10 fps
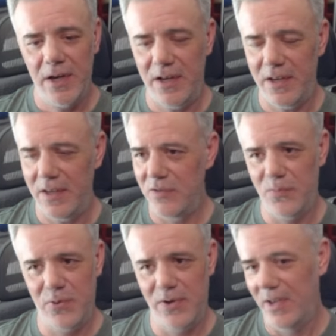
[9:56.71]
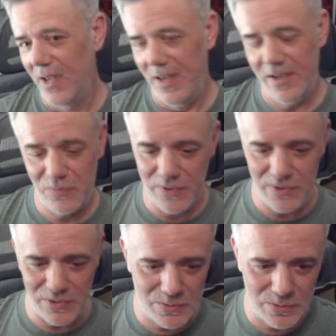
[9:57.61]
It's It's
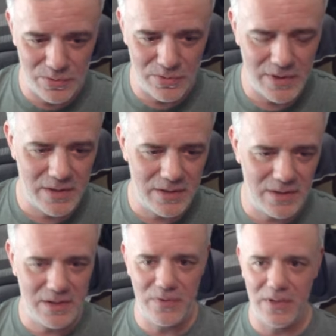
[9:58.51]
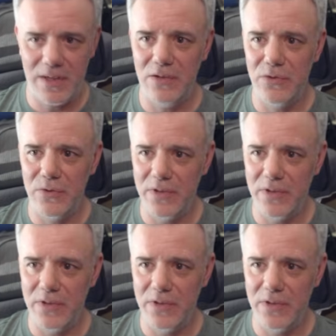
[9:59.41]
really cool. You definitely can't do